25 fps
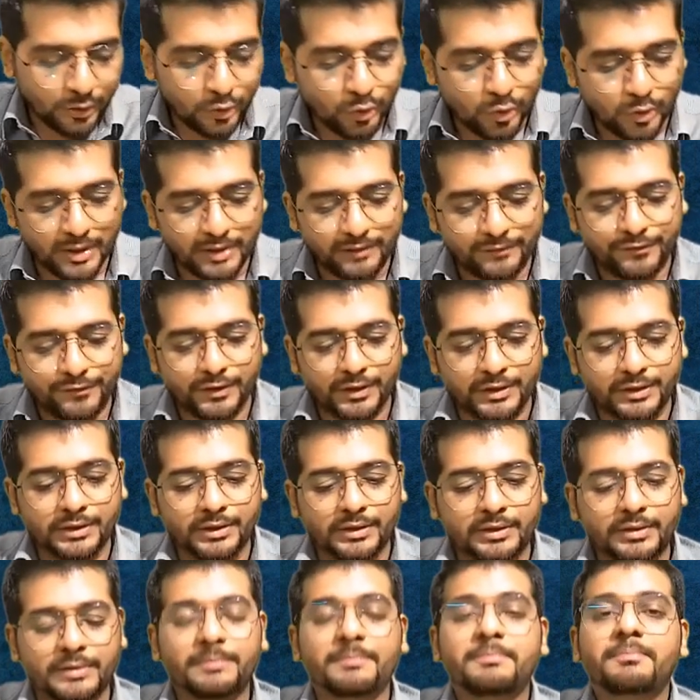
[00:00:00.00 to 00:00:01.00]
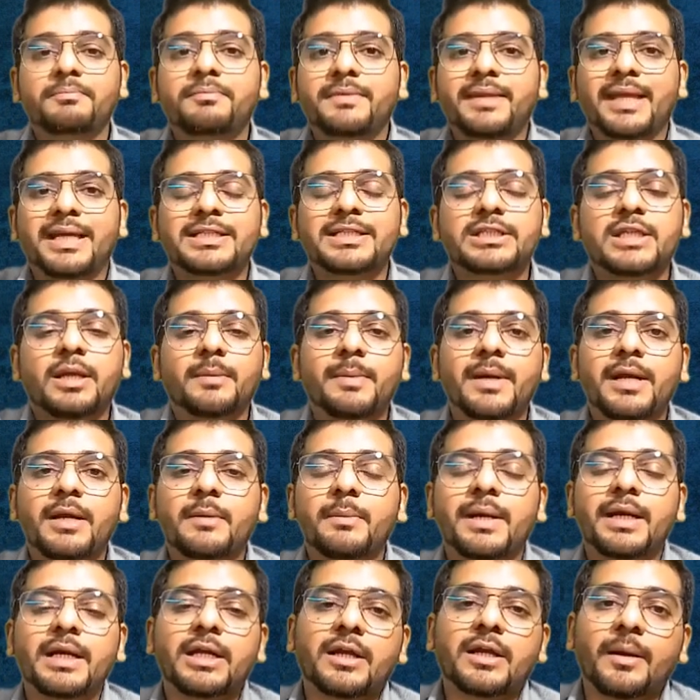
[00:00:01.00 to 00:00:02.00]
Going further. Next
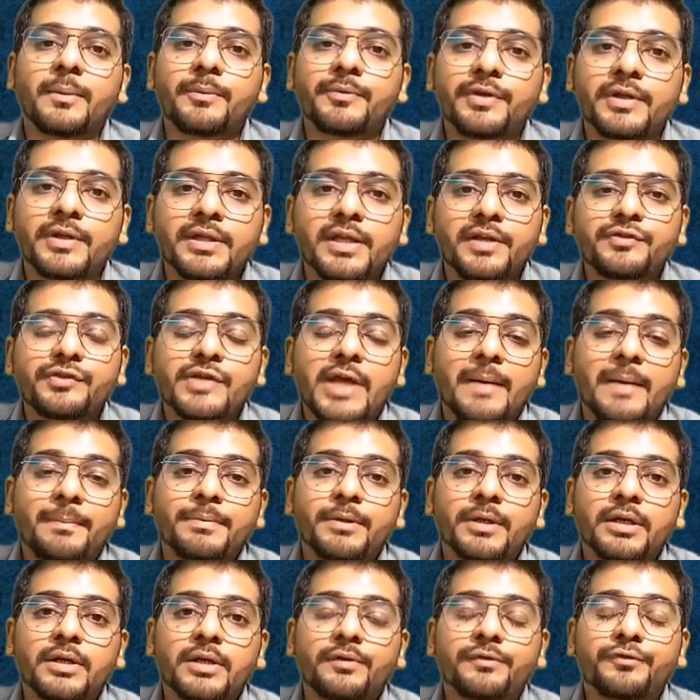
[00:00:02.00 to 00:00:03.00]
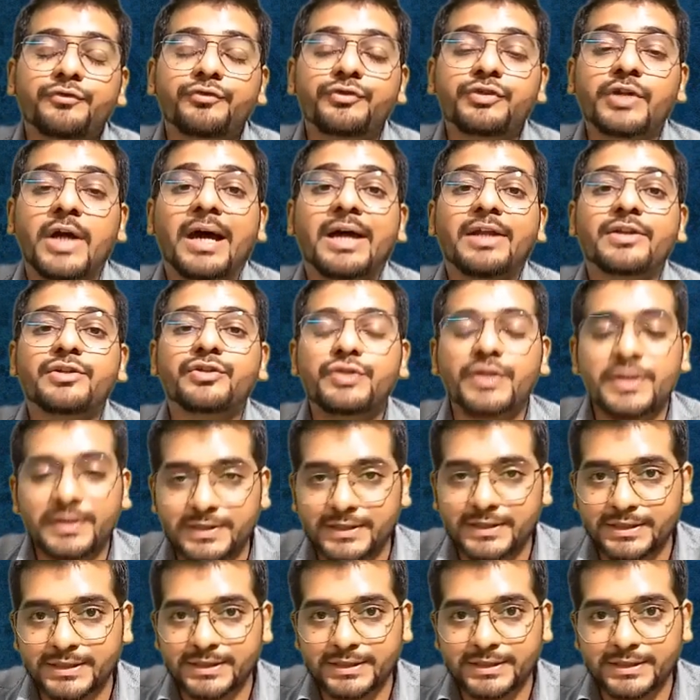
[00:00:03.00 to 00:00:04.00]
amendment comes in the chapter of
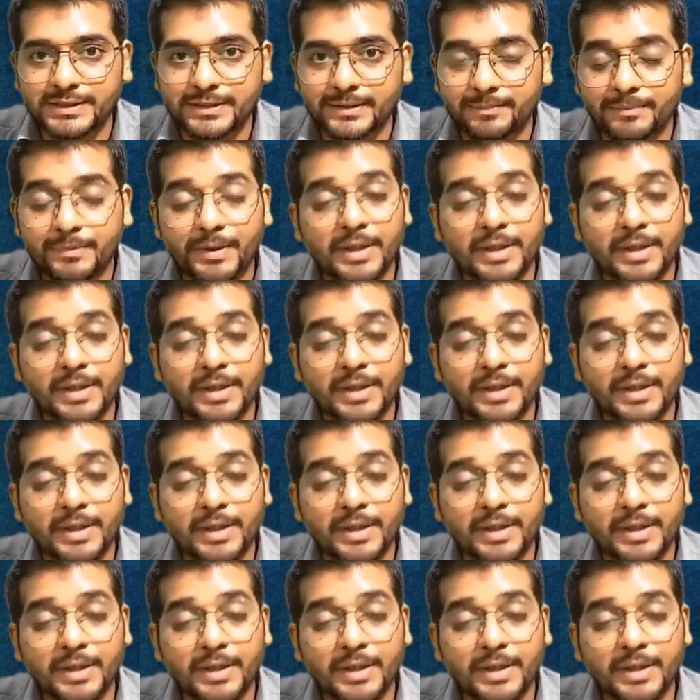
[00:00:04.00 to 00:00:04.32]
charges.